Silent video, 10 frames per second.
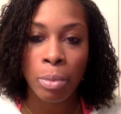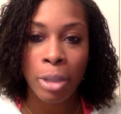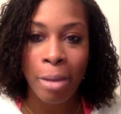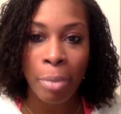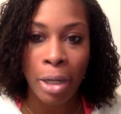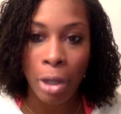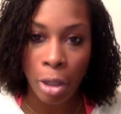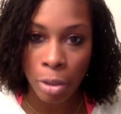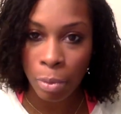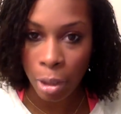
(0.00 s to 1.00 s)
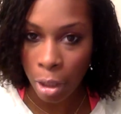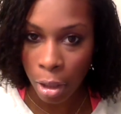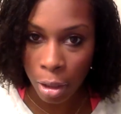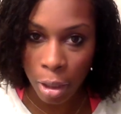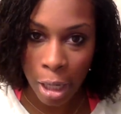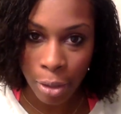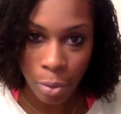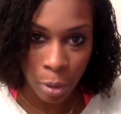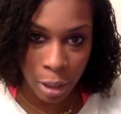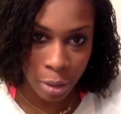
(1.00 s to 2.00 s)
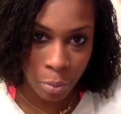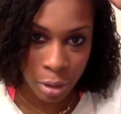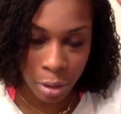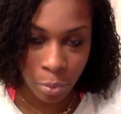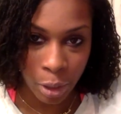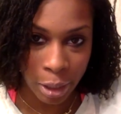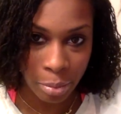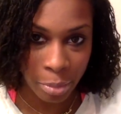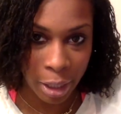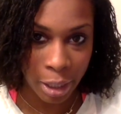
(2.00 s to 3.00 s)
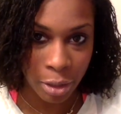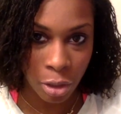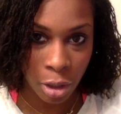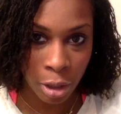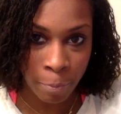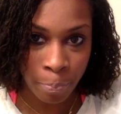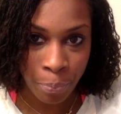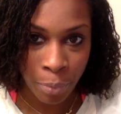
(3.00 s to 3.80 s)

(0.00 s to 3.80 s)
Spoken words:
that my locks would lock either way with the way that my ends are.